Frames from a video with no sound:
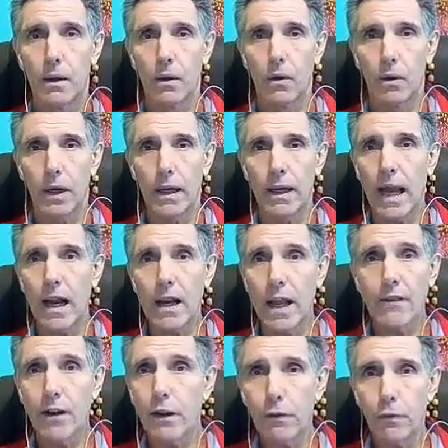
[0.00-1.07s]
Okay, not
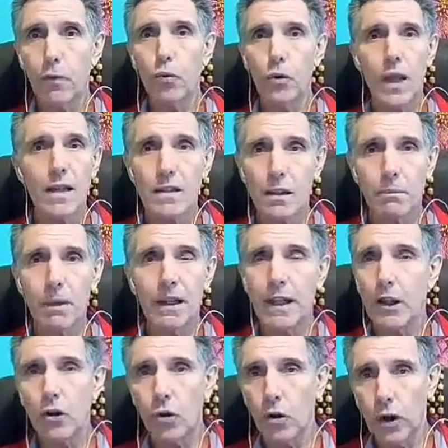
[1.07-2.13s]
having flu doesn't mean
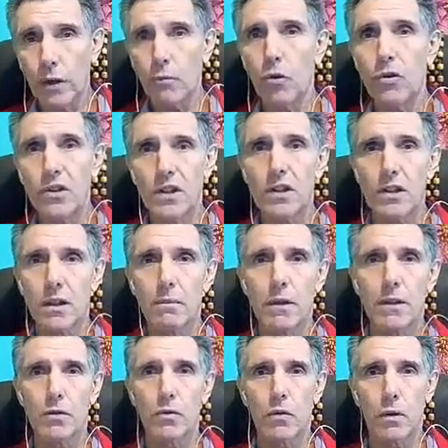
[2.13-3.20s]
that your immune system
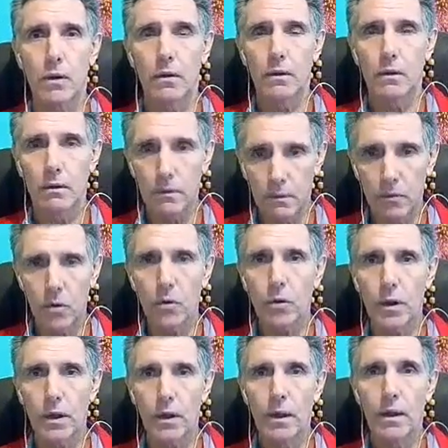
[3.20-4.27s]
is
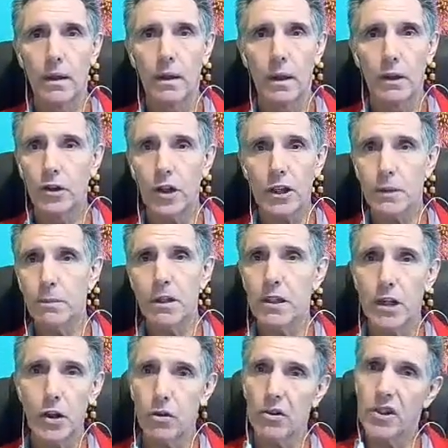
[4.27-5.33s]
good. It just
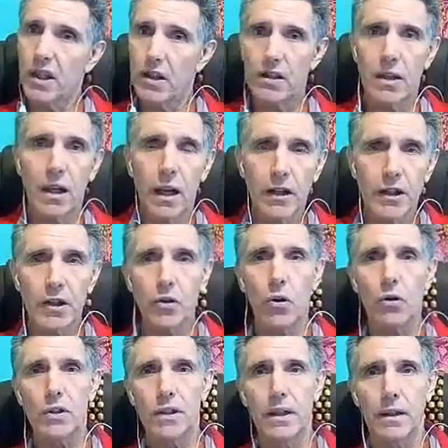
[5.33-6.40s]
means that your cells are not
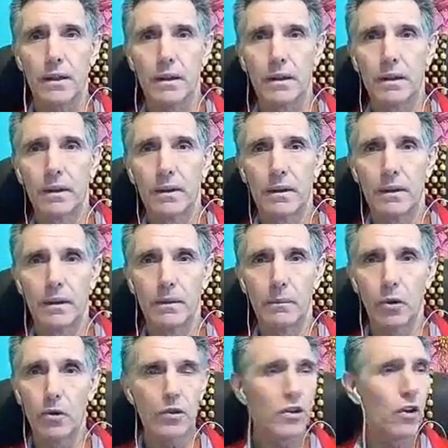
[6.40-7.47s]
detoxing,
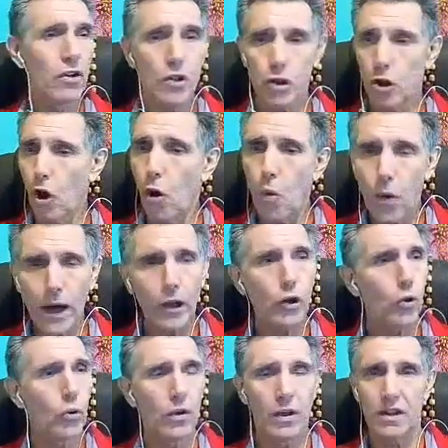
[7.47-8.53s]
because there is no way
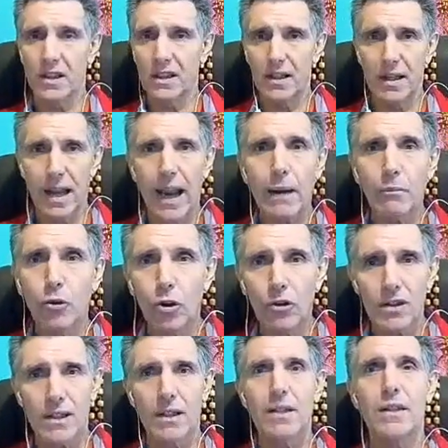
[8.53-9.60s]
to escape
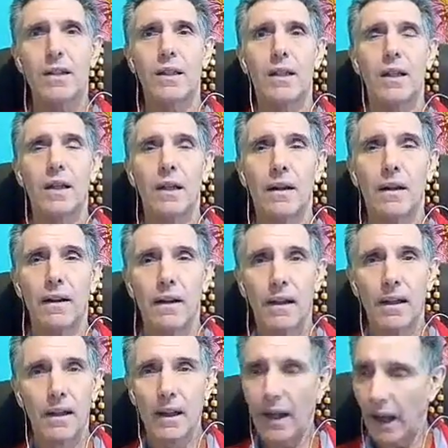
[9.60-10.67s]
toxicity
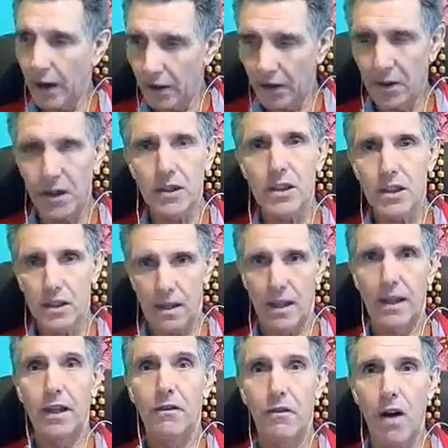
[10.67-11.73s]
in this
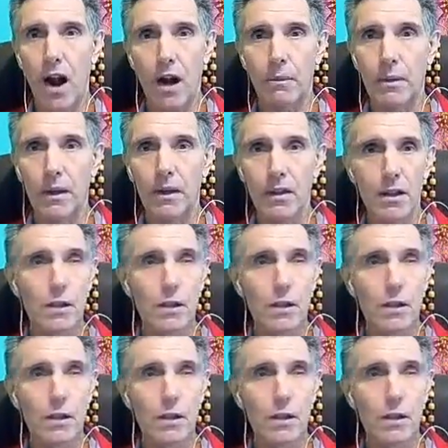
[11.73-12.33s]
environment,